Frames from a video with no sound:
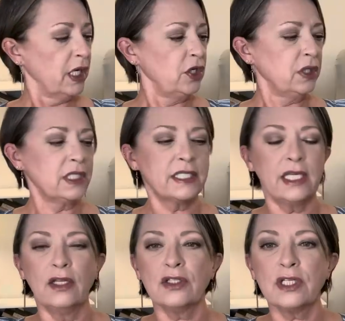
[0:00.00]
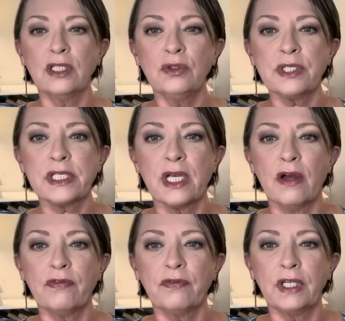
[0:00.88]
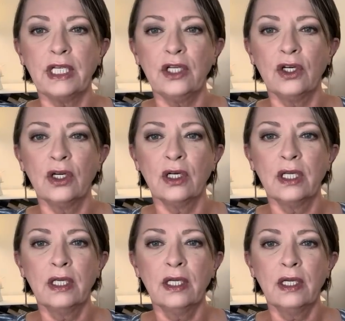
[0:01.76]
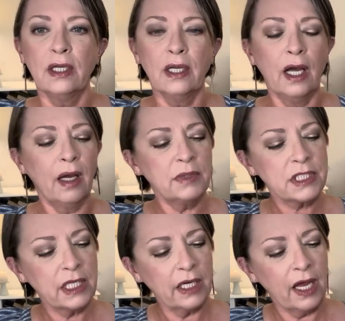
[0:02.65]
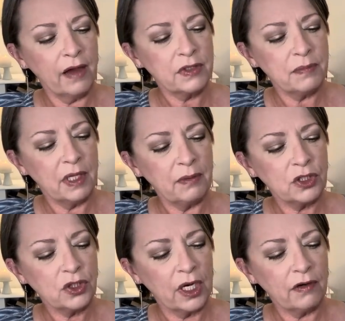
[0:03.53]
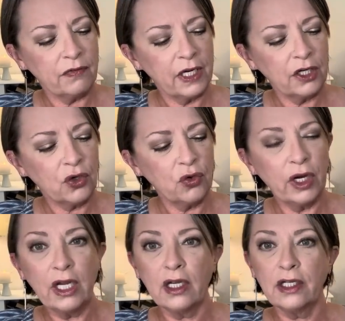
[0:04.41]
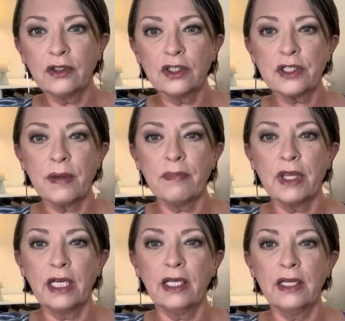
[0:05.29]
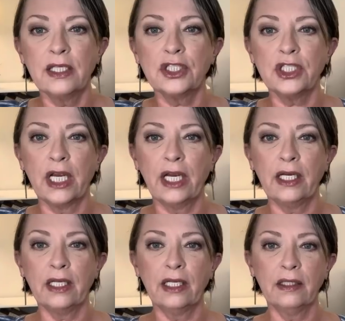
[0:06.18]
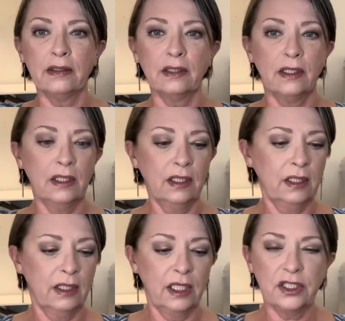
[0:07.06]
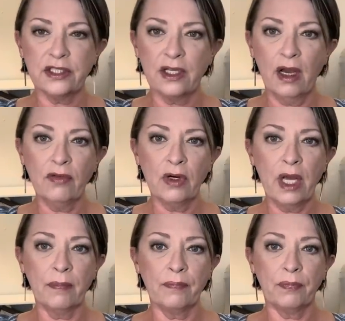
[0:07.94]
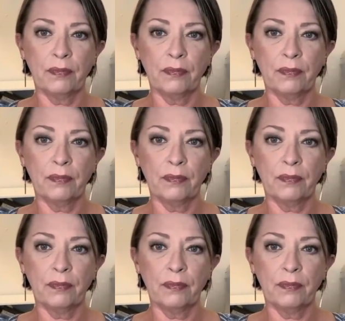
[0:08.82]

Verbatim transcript: You can see there's a little scuff here. I'm just going to have to maybe try to find a crayon or something in this shade and, and just cover it up.